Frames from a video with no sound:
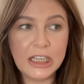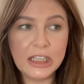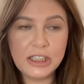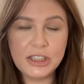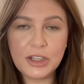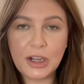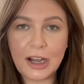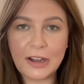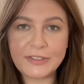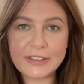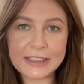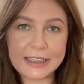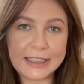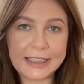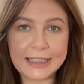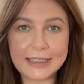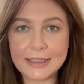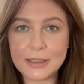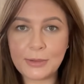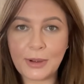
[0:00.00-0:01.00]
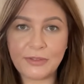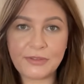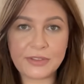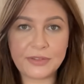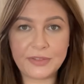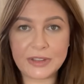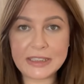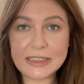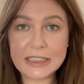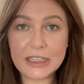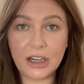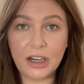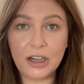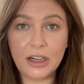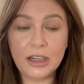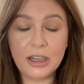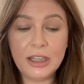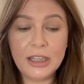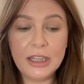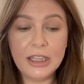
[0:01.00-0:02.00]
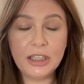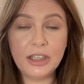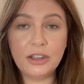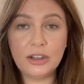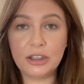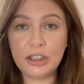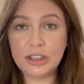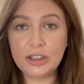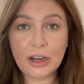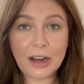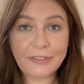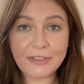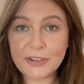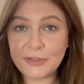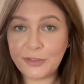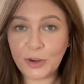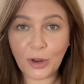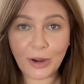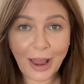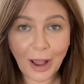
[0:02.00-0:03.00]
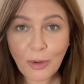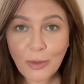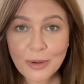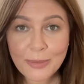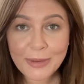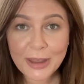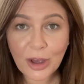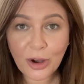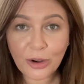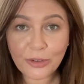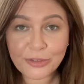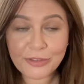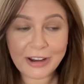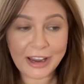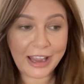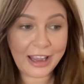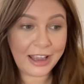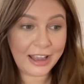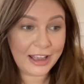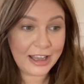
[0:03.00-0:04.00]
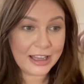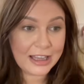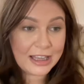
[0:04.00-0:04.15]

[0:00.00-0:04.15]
You don't have to click into every video, you know, you don't have to fall out with me over it.